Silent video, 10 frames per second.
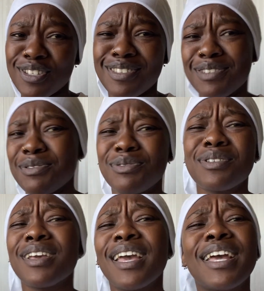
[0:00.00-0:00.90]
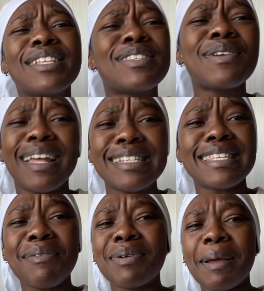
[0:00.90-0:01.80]
Dude do you
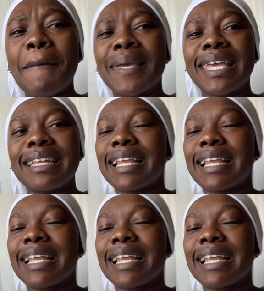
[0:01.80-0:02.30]
understand what I mean?